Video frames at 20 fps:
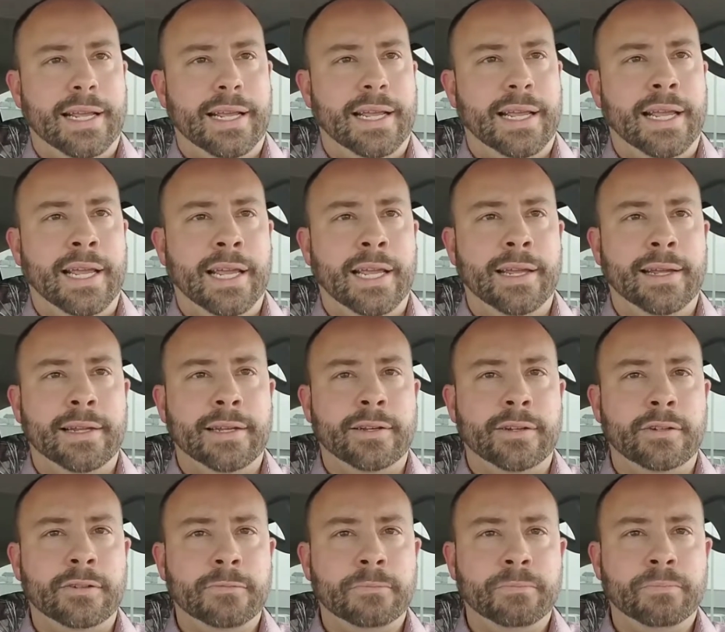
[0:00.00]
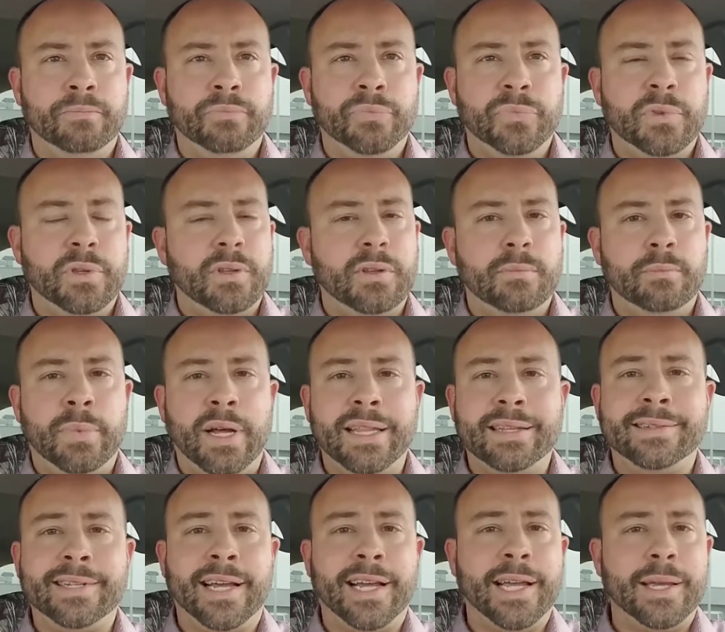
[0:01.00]
and by the
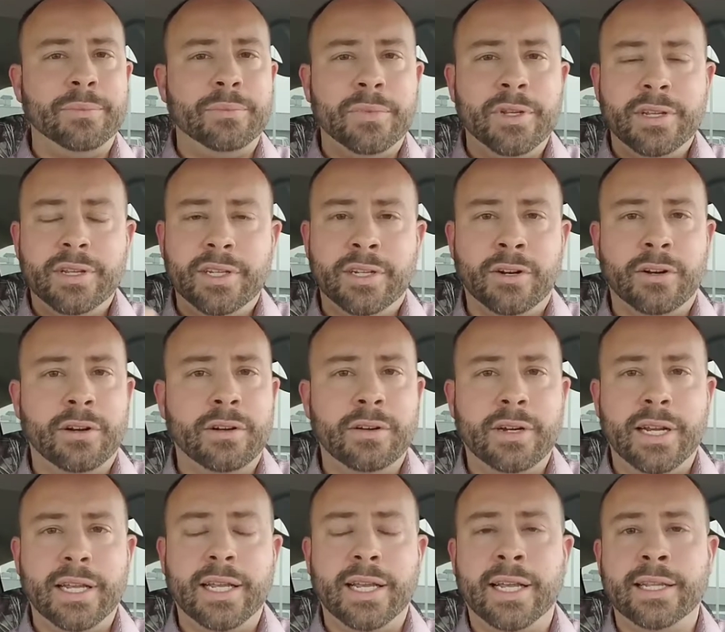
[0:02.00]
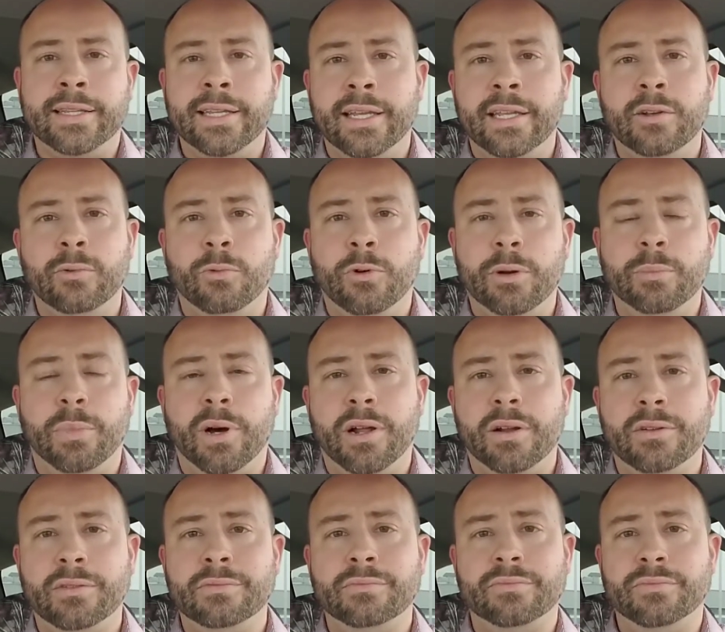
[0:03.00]
time you're at the end of one
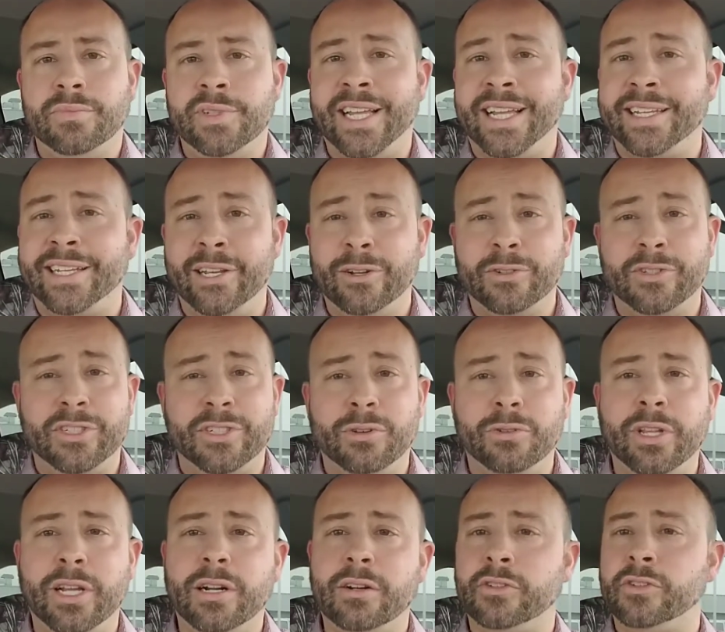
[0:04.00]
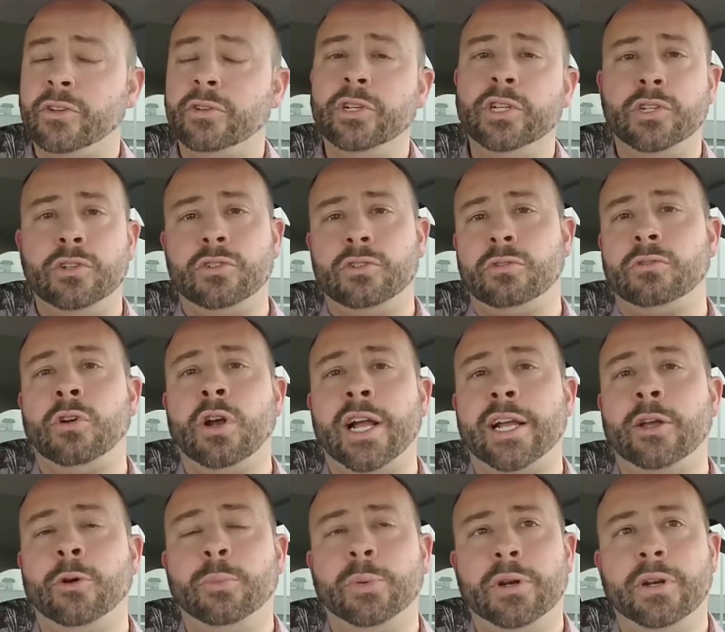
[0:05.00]
bottle, that guilt's still there, so you just
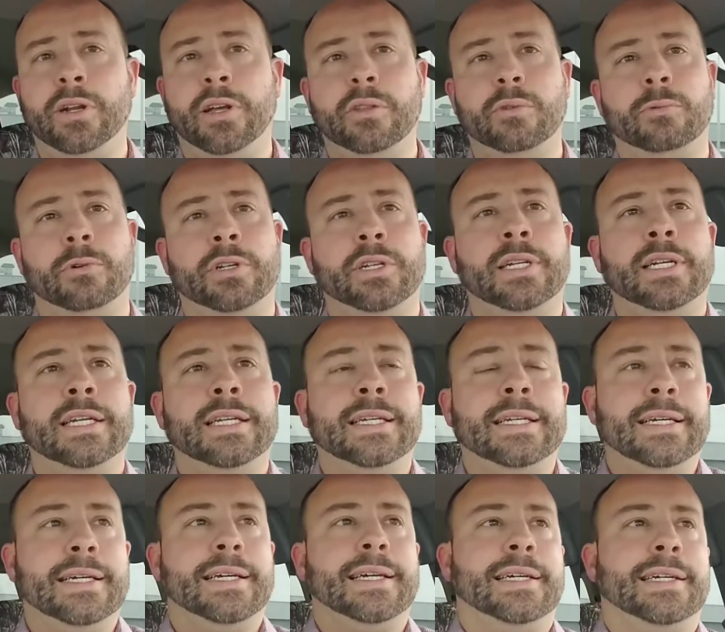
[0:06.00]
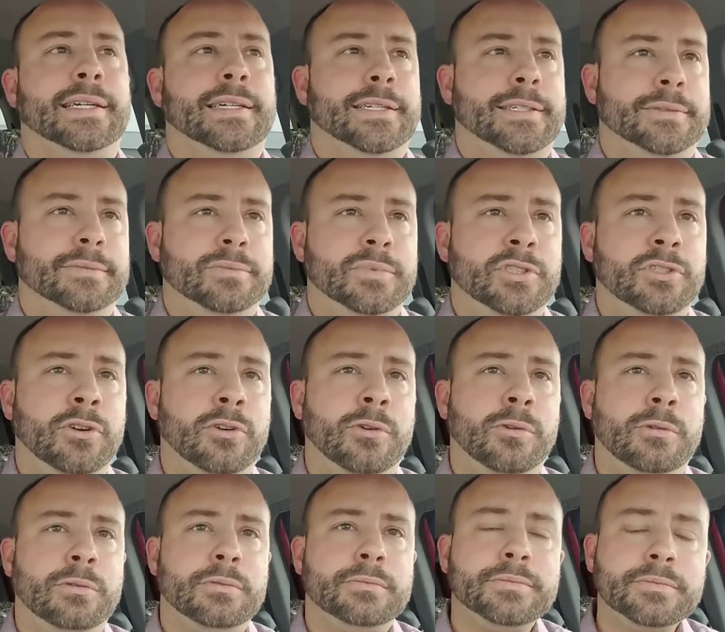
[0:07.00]
crack open another one.
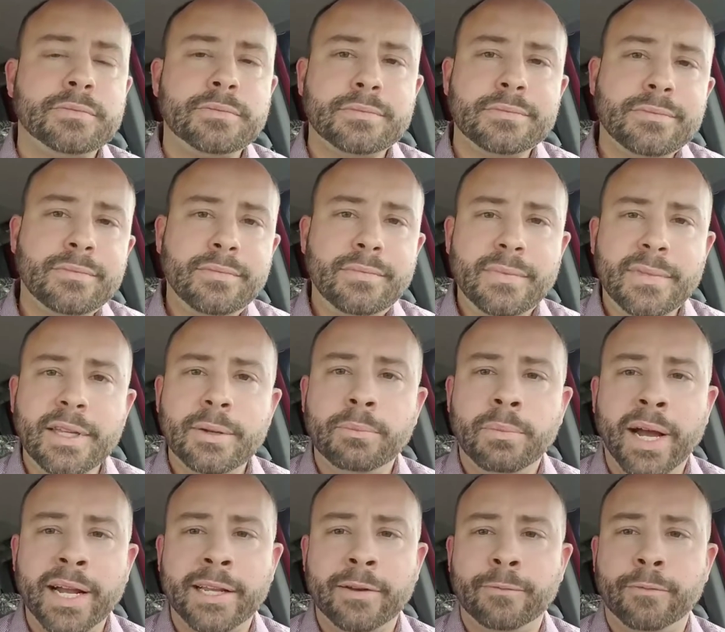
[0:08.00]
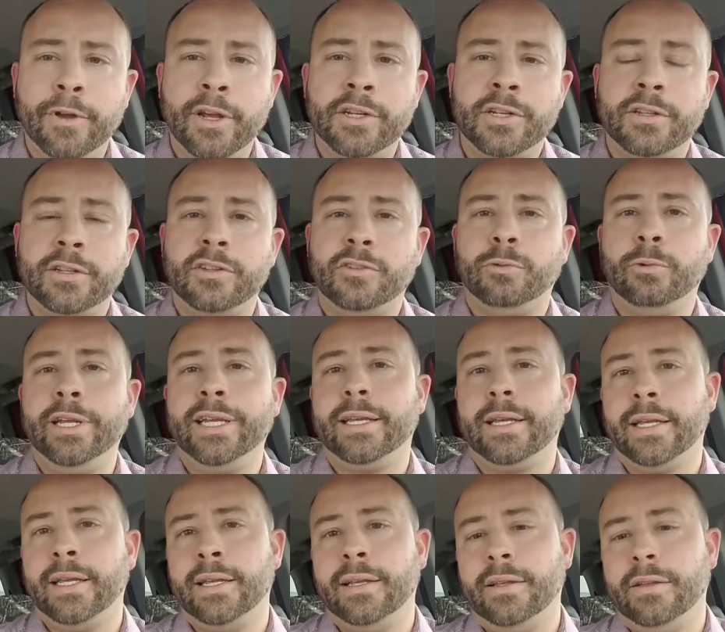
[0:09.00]
So my confession this week
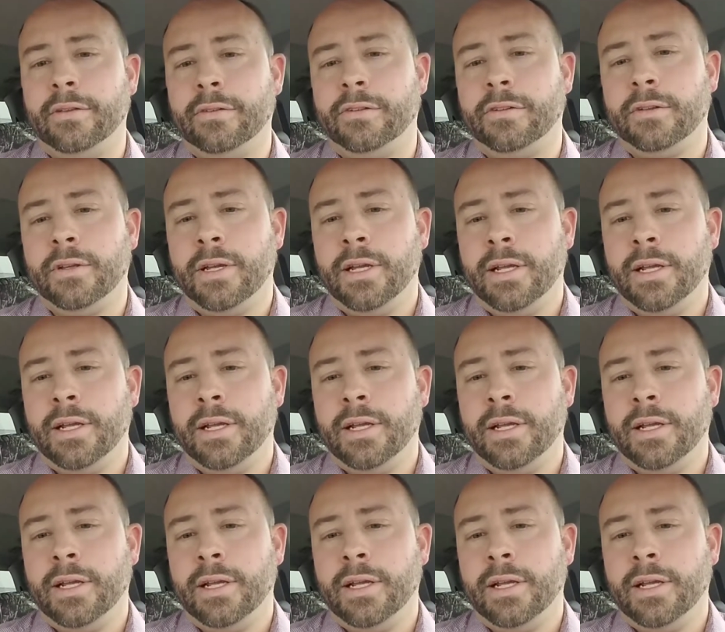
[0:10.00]
is,